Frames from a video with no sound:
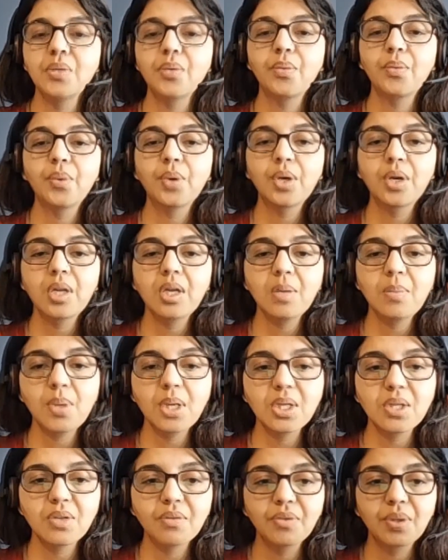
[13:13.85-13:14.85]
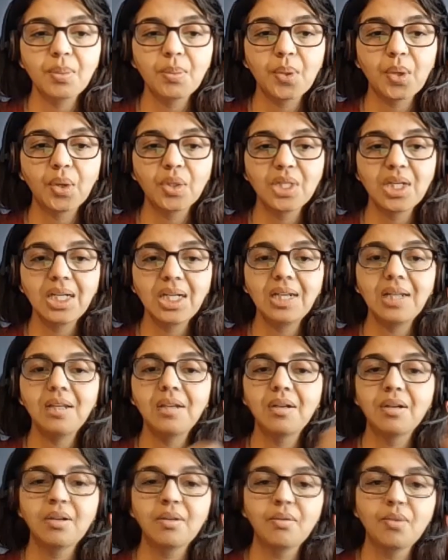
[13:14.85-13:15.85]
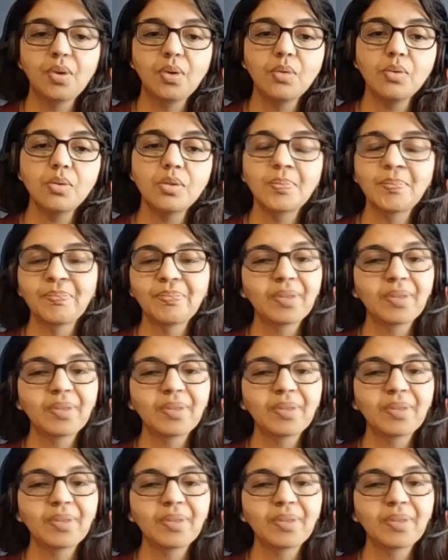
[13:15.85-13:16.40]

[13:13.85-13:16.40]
a working piece of the project and reviews.